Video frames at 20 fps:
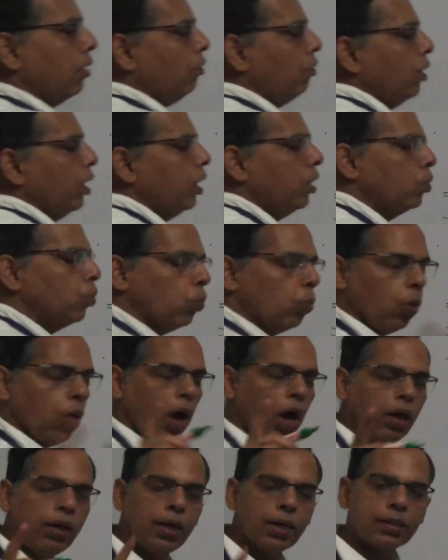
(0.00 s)
in
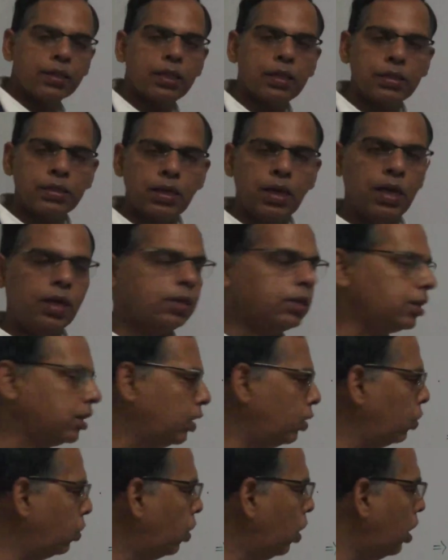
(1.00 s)
one exercise
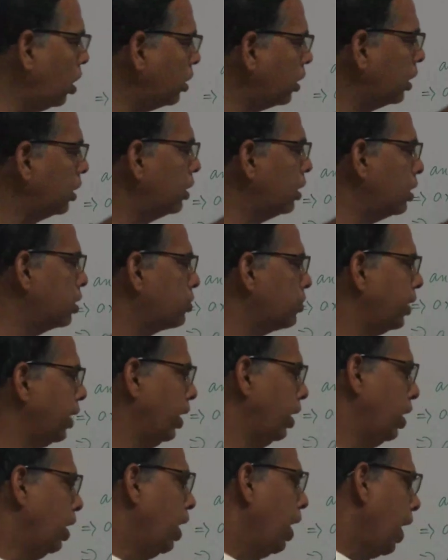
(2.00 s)
you got this way,
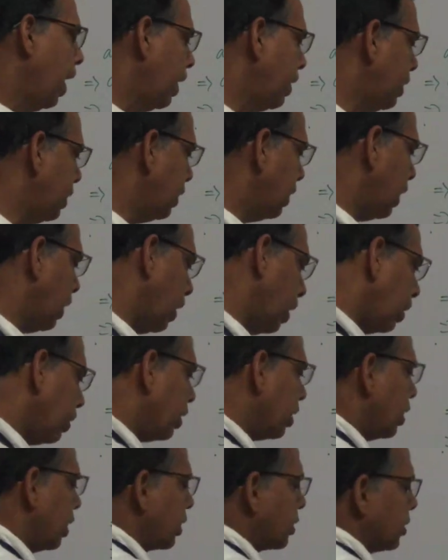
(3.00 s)
and in
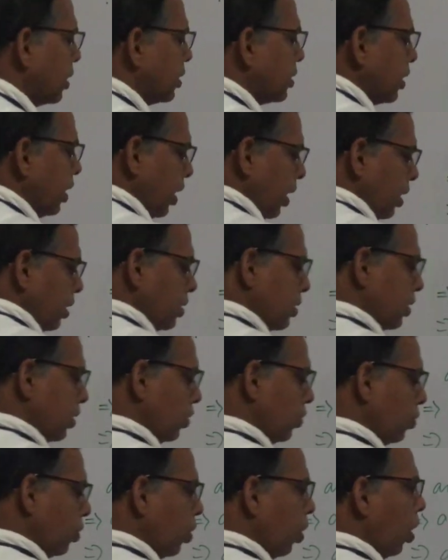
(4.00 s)
another exercise
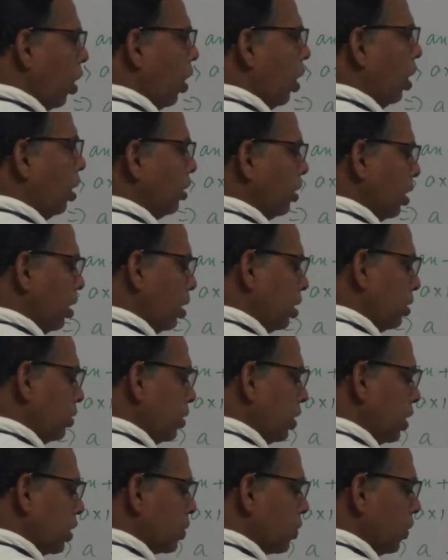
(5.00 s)
you got
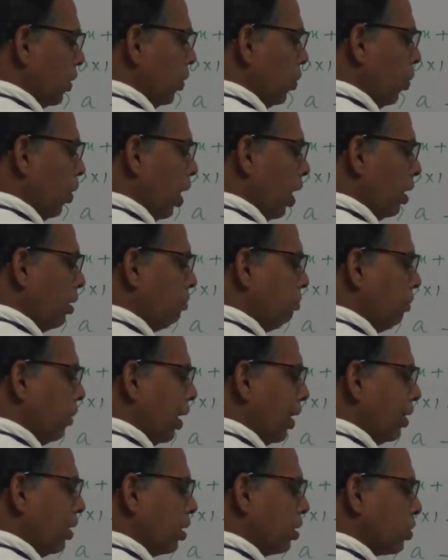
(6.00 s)
this way, 1
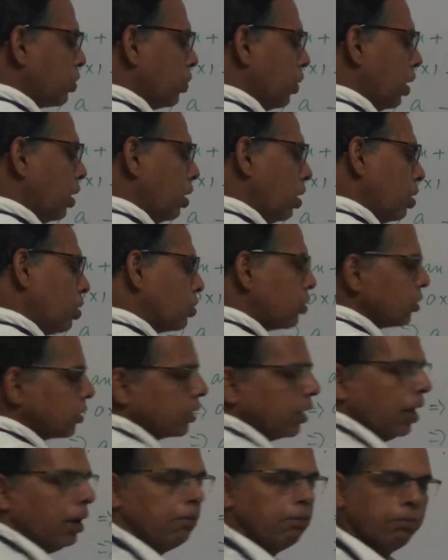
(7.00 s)
minus 1. So
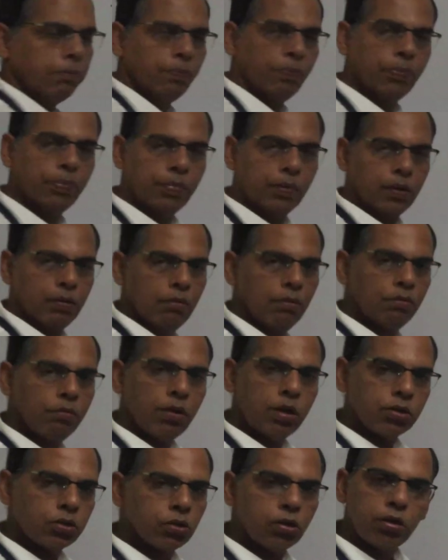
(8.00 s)
same,
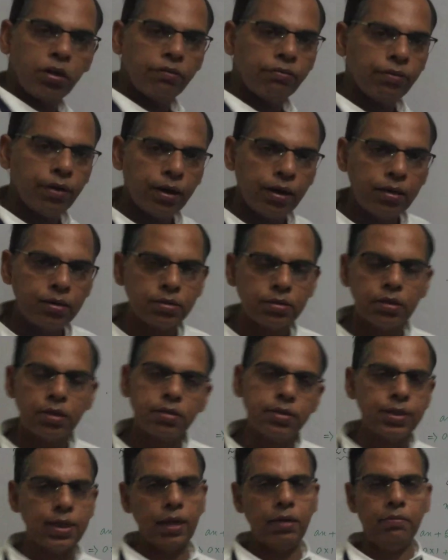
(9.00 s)
there is no difference,
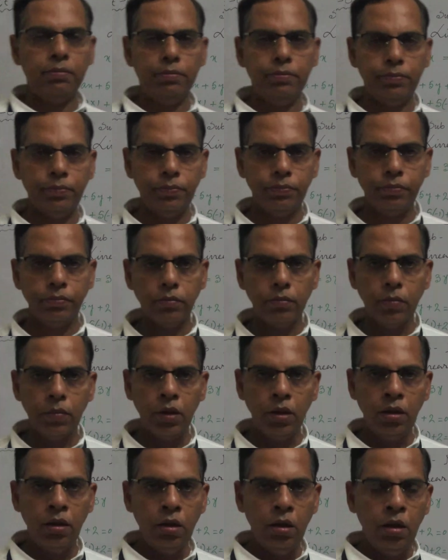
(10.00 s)
same.
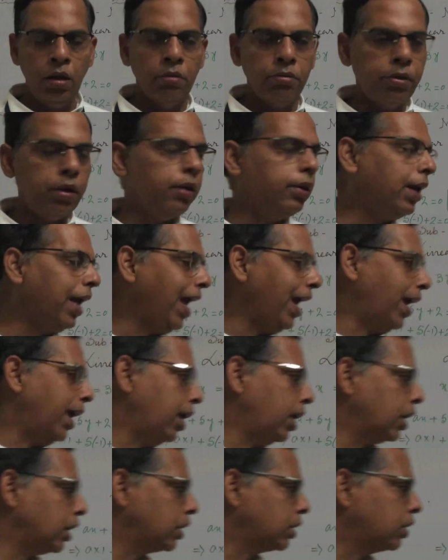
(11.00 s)
The
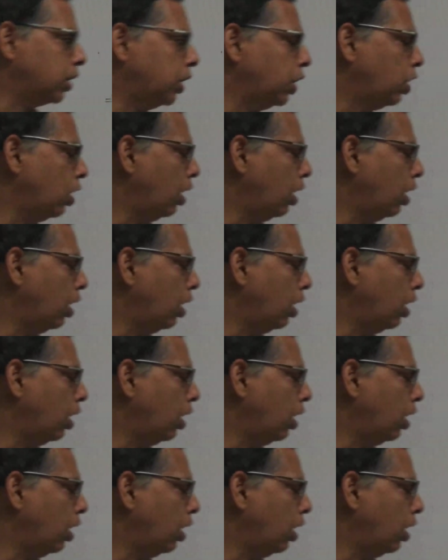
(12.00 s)
next we